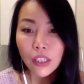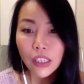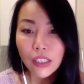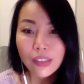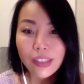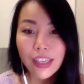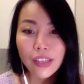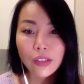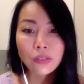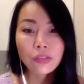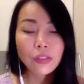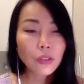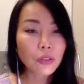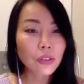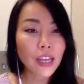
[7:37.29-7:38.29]
you need to take
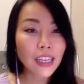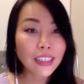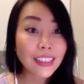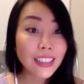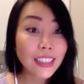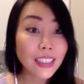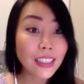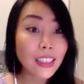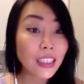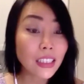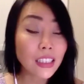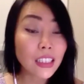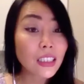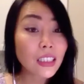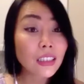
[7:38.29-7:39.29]
your photo ID
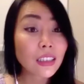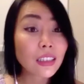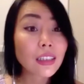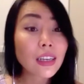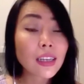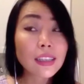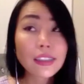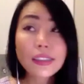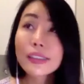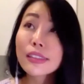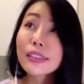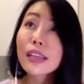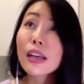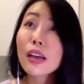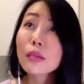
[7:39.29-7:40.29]
in here. I
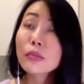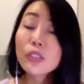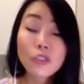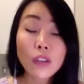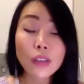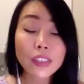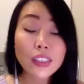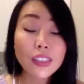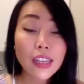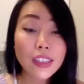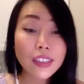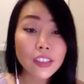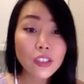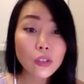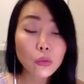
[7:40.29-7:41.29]
guess driver's
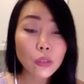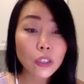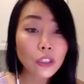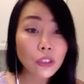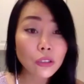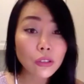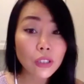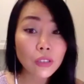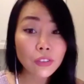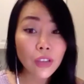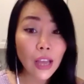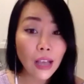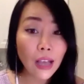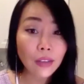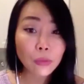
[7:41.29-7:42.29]
license would do
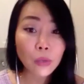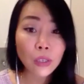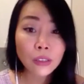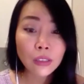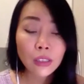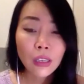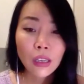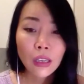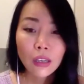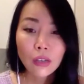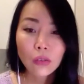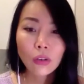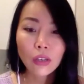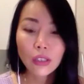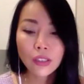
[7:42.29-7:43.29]
if you have one,
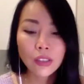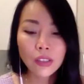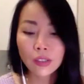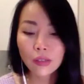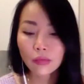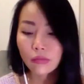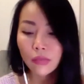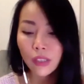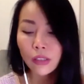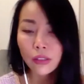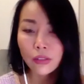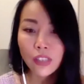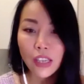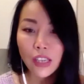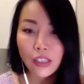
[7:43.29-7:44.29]
or just,
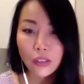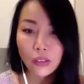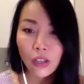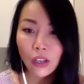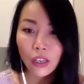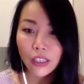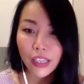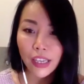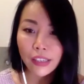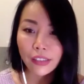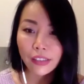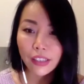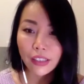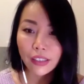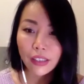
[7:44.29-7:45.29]
take your card,
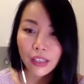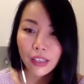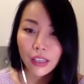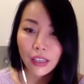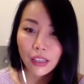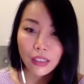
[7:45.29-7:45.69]
anything